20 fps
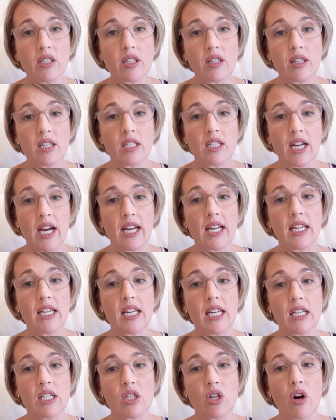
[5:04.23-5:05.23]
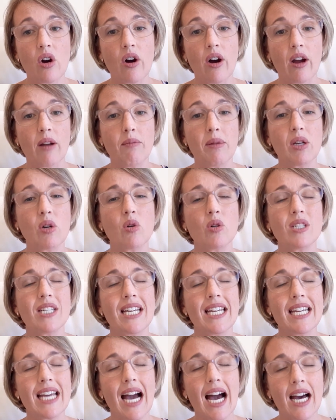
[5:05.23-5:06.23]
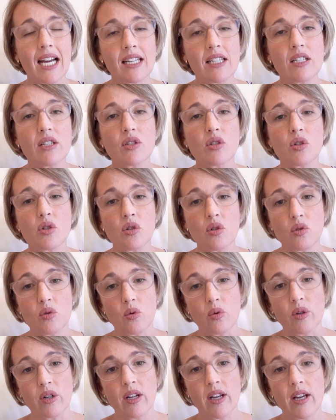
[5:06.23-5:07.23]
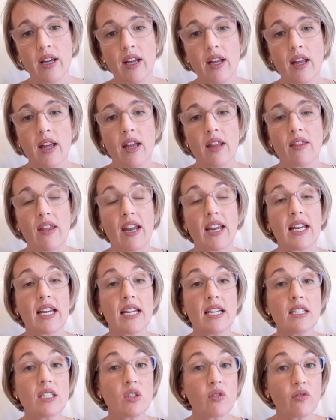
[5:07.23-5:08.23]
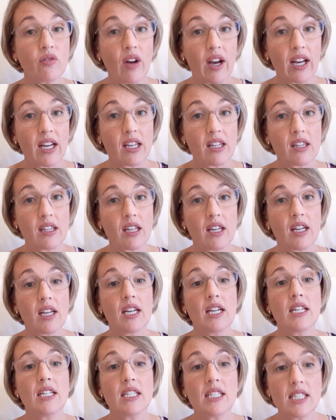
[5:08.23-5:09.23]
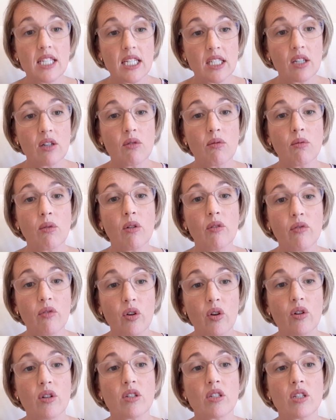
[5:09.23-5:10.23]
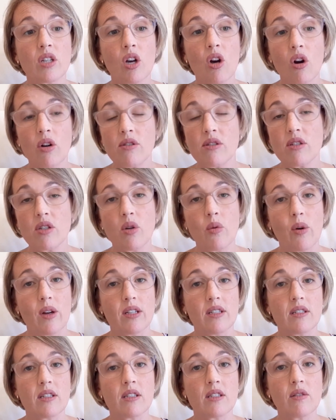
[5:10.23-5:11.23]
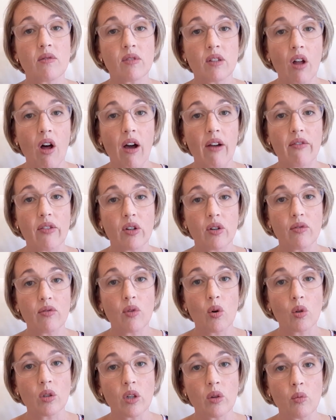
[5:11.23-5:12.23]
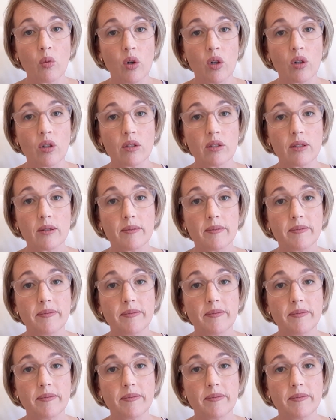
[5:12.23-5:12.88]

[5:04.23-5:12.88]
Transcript: to the day he died because he understood that his faith didn't reverse the consequences of life in a fallen world.